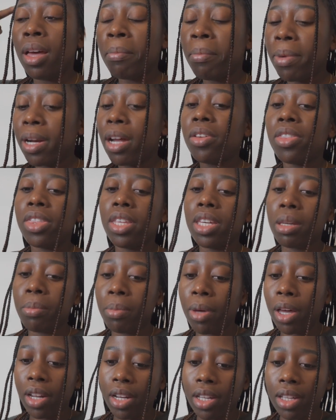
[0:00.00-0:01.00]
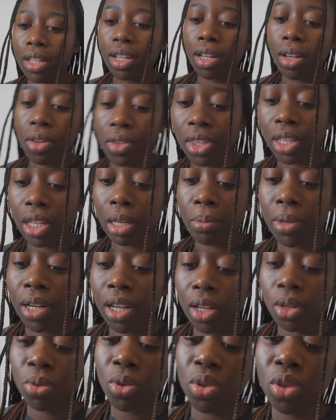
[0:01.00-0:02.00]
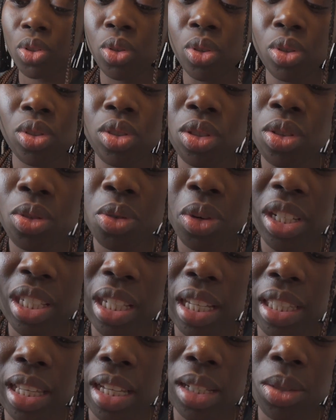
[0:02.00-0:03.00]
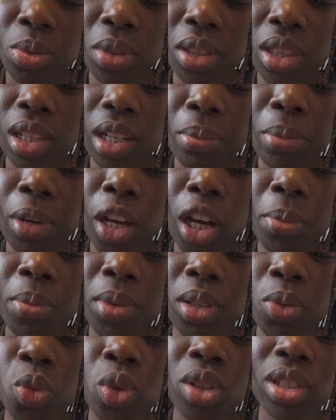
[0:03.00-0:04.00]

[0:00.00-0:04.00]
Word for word: But I'll think about it. I'll think about it. I don't want to go too crazy, and that's one thing about me.